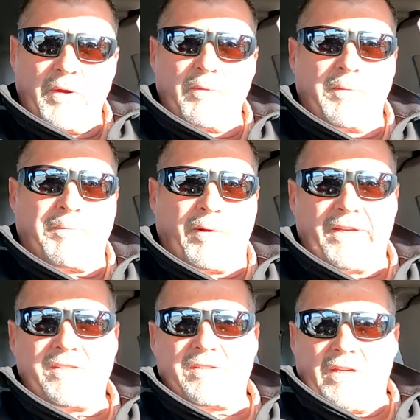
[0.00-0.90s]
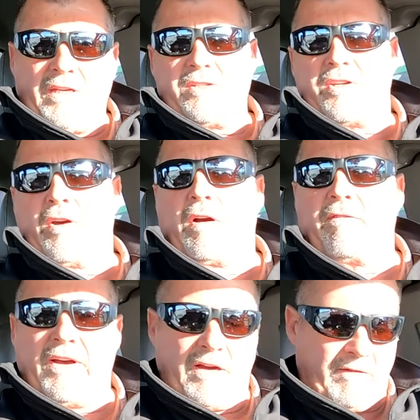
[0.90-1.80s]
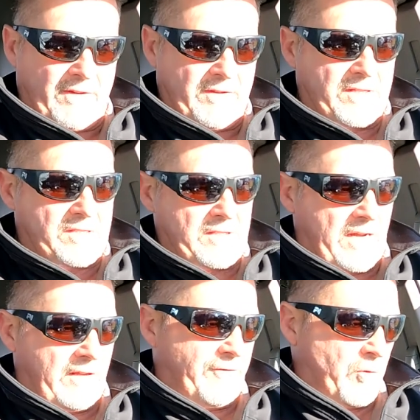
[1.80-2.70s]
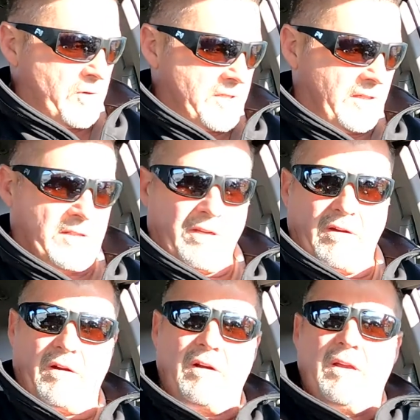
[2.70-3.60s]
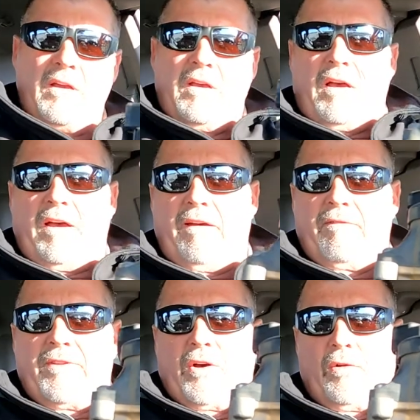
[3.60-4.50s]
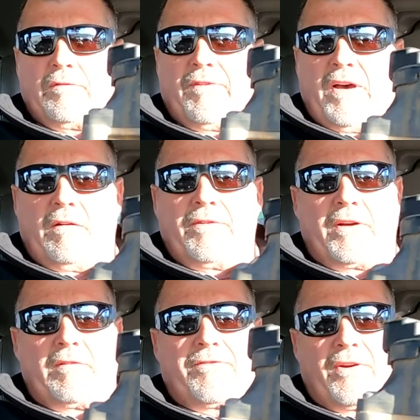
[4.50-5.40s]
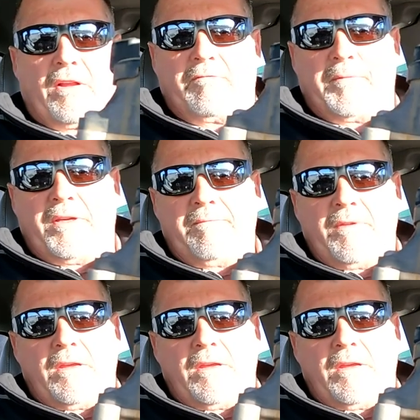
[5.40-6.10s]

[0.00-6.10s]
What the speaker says: we replaced the EGR valve in this 9460R. I have the old valve here in front of me.